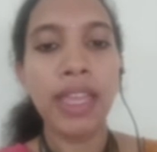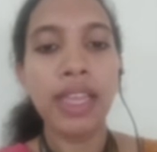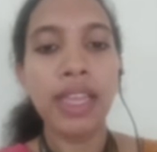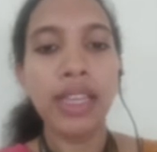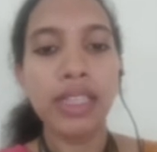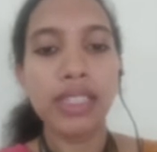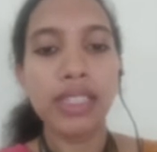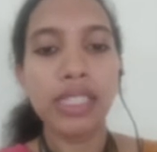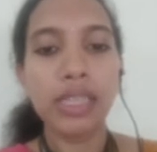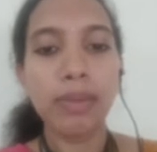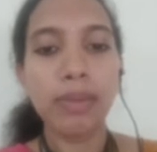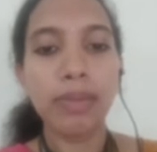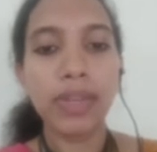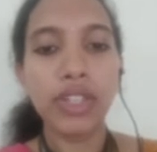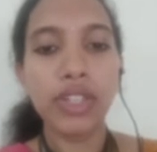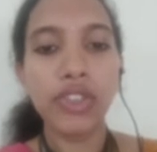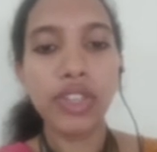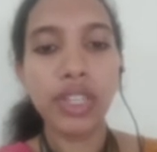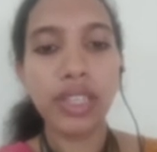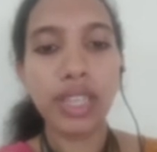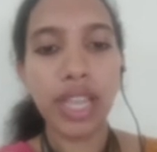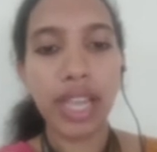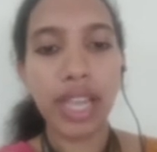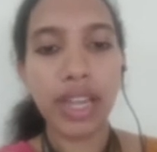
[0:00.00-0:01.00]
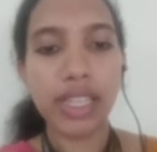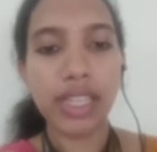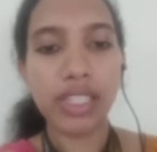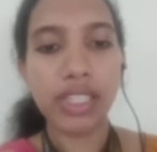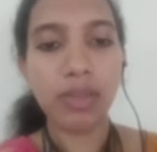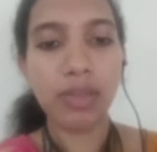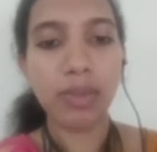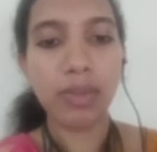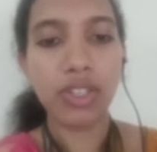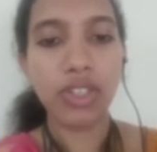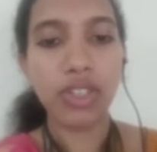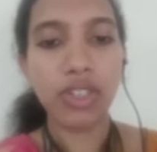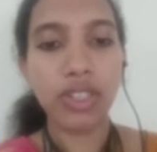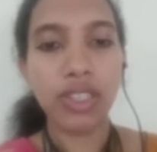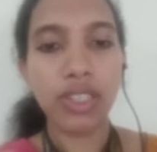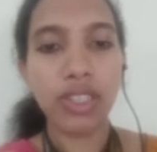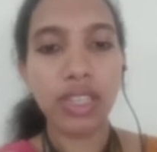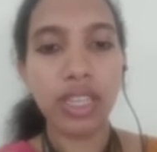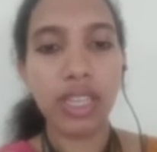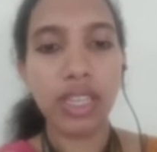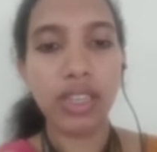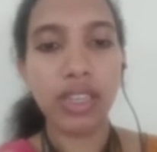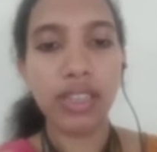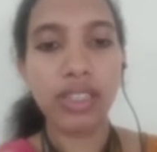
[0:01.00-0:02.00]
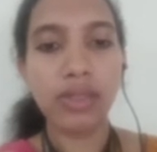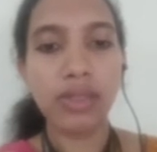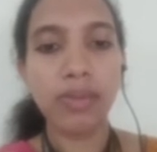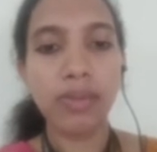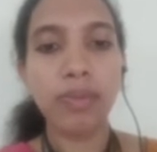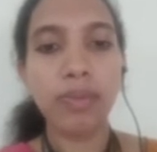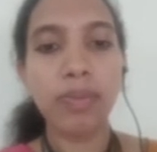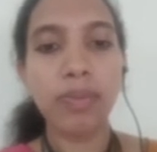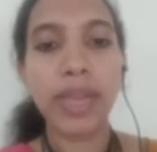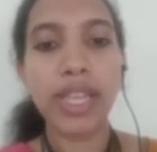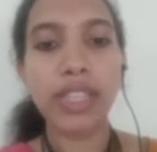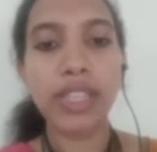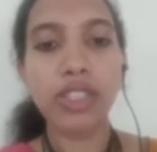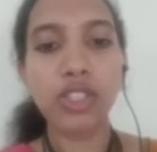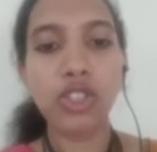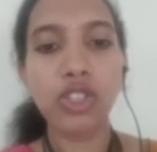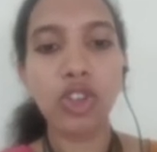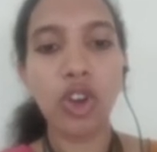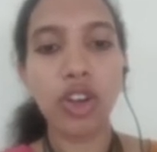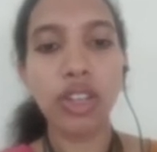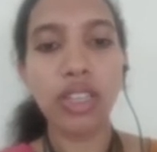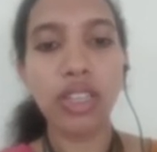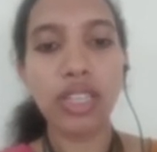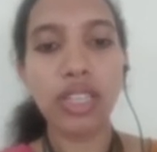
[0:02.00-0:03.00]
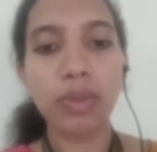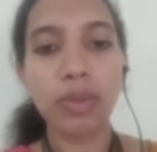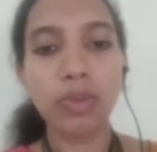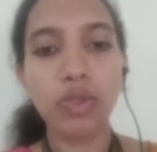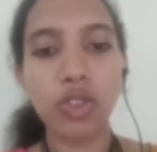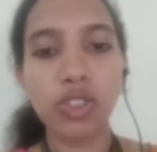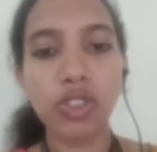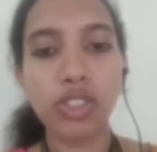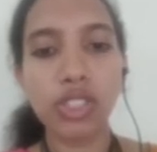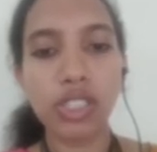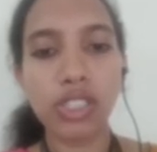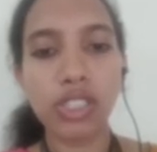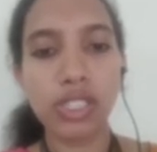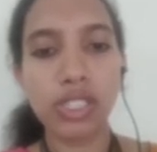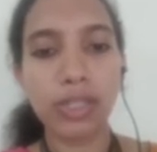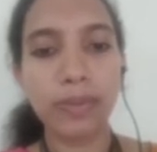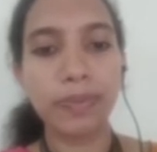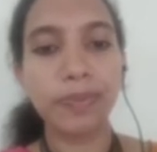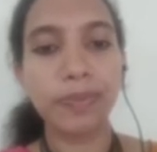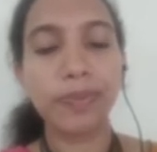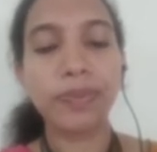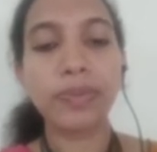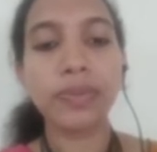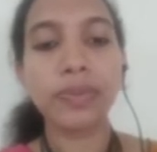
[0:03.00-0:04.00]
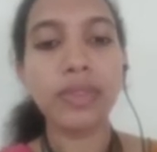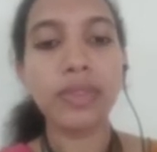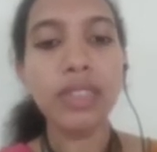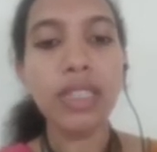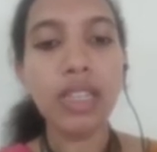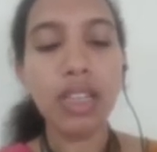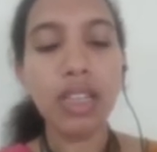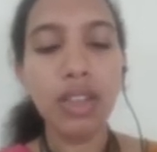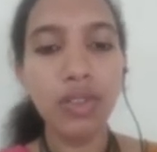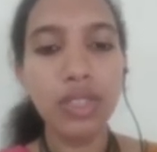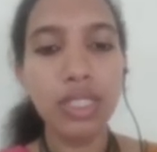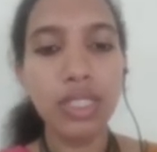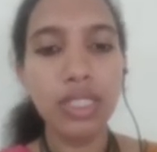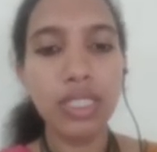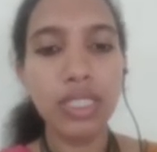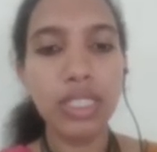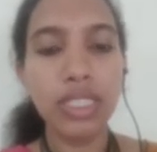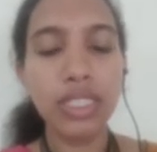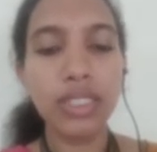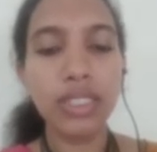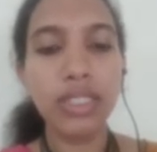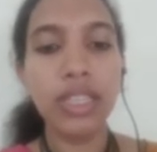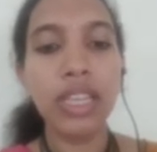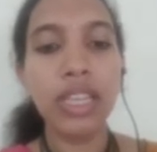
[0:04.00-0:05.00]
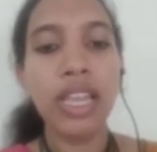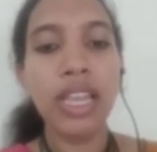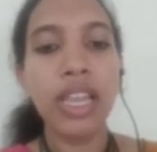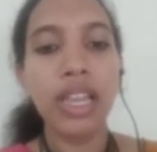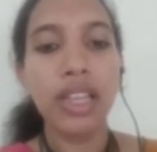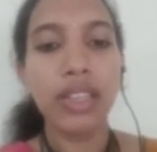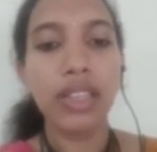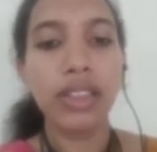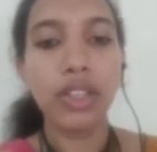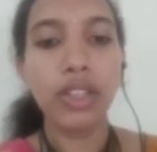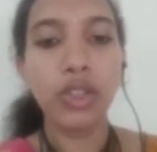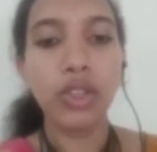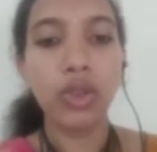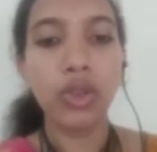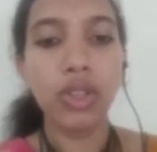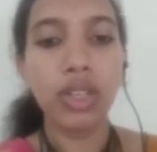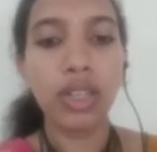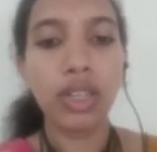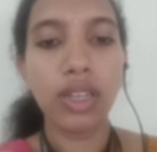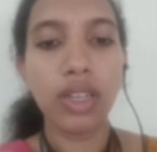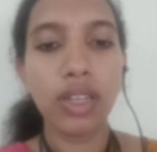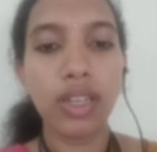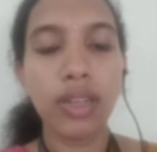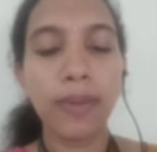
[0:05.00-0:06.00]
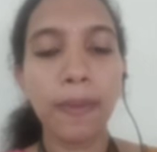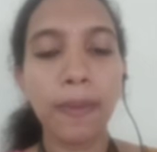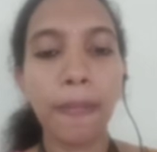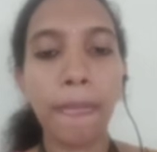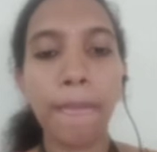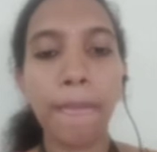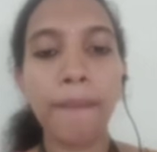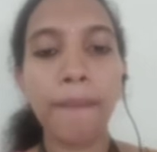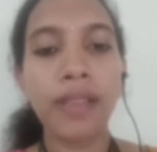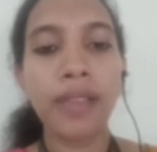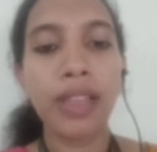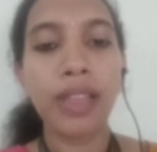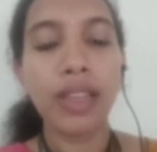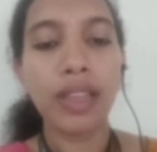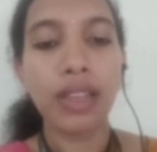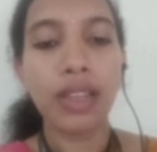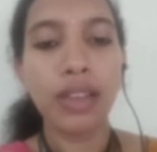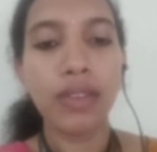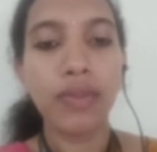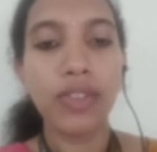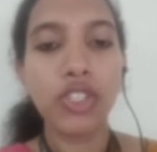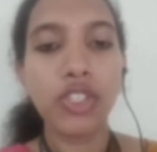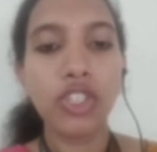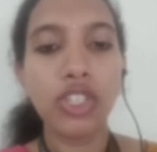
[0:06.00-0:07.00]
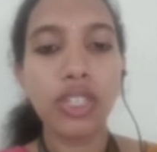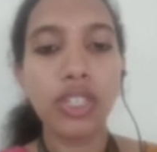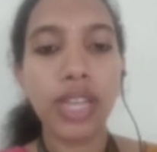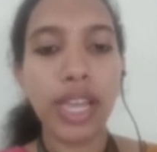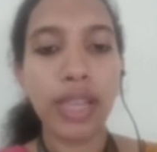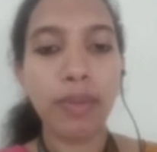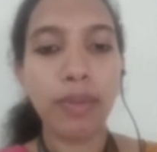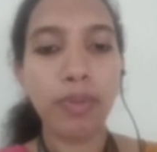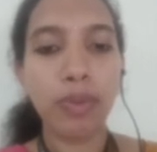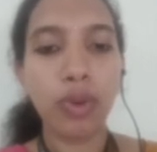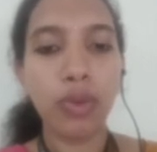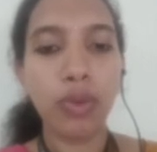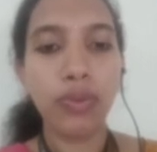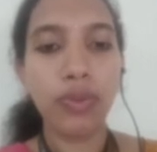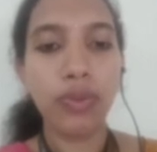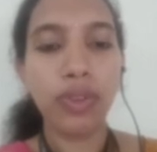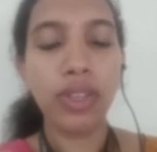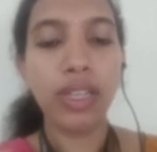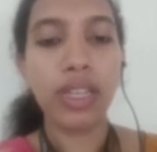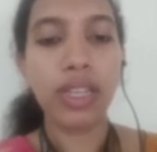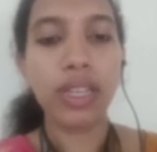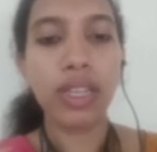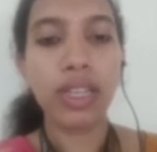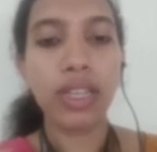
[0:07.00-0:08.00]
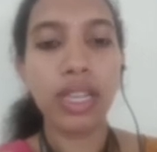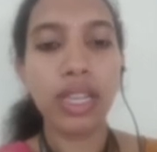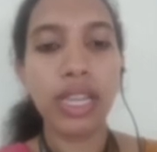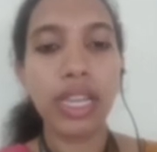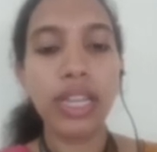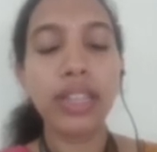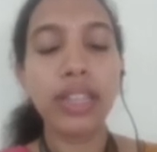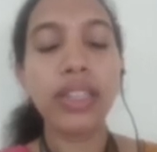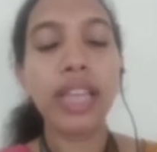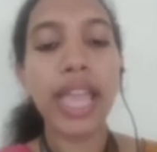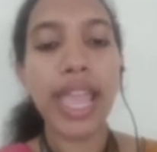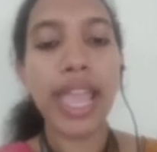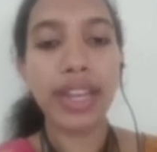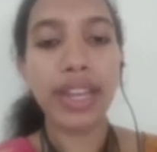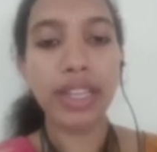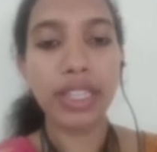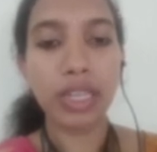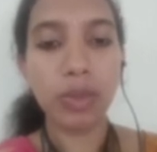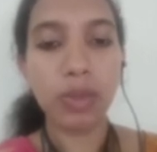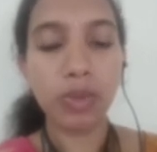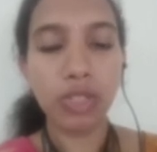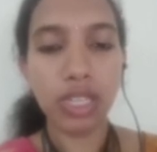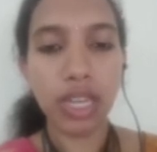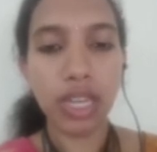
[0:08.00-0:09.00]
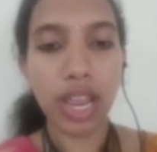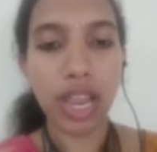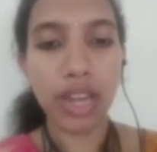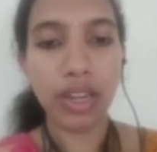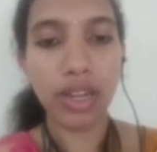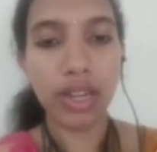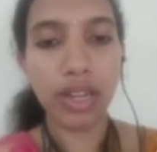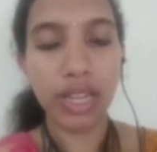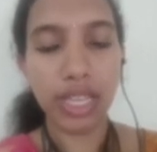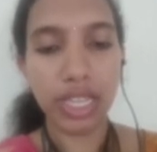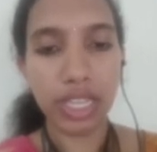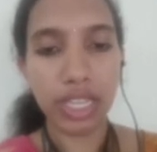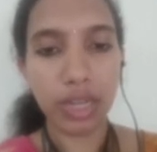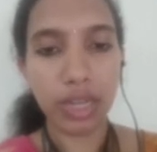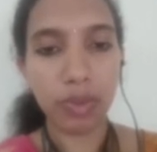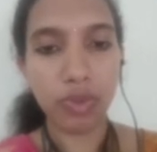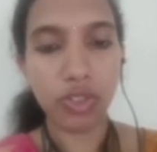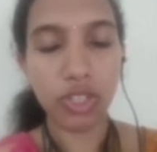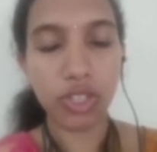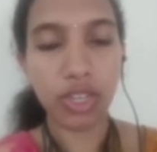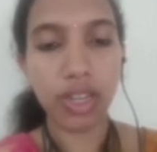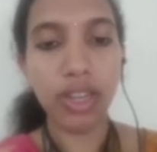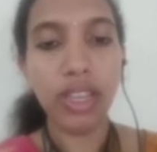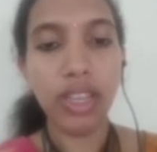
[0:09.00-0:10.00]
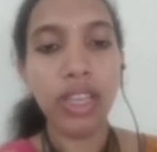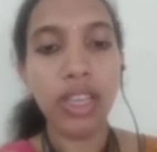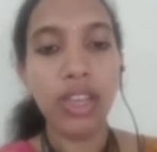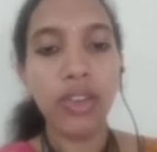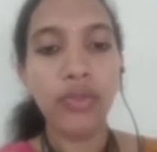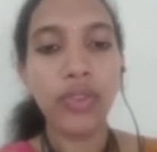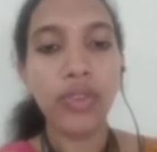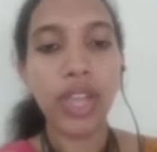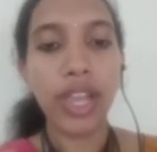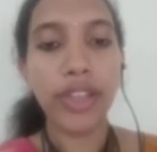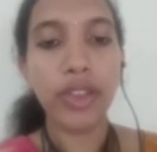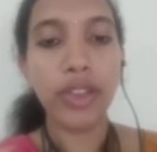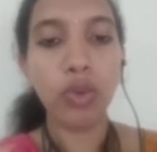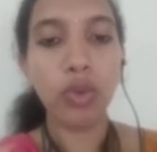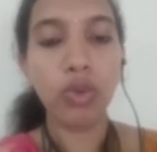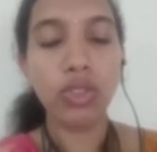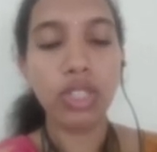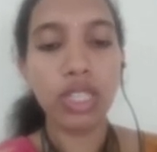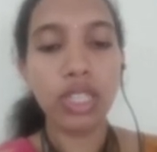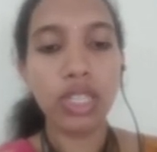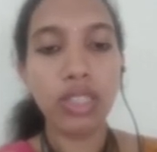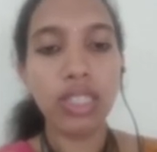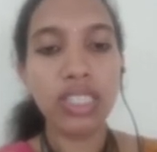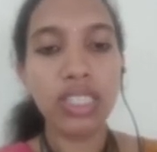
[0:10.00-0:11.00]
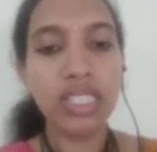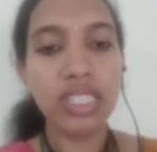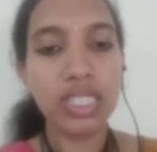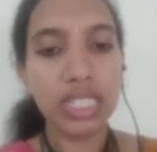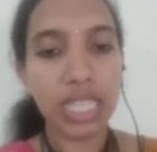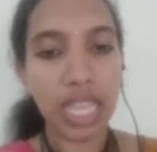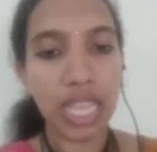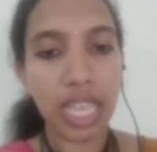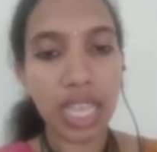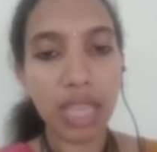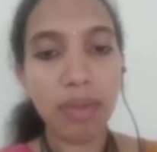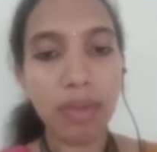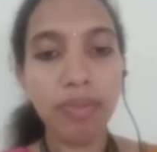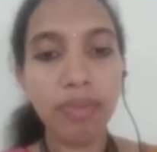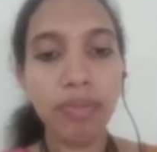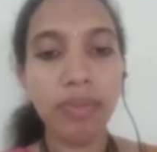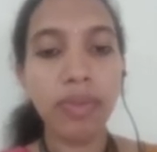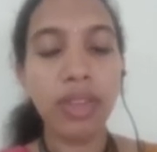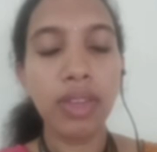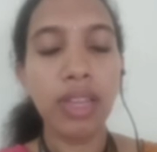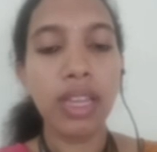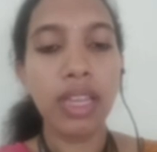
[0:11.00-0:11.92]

Symmetric and asymmetric key is based on crypto system, which is the which type of, in the encryption and decryption we are using the same